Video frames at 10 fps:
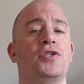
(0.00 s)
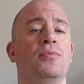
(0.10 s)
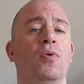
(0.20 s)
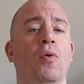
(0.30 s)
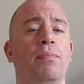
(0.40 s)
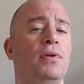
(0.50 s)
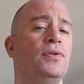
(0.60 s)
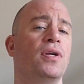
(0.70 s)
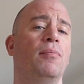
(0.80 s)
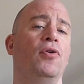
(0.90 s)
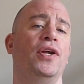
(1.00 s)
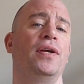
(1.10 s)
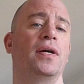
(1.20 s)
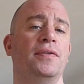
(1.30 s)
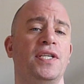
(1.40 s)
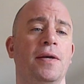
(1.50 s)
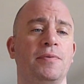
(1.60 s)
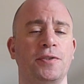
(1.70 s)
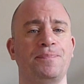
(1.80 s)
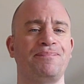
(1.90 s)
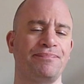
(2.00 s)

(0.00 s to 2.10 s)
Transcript: some more blues harmonica tips,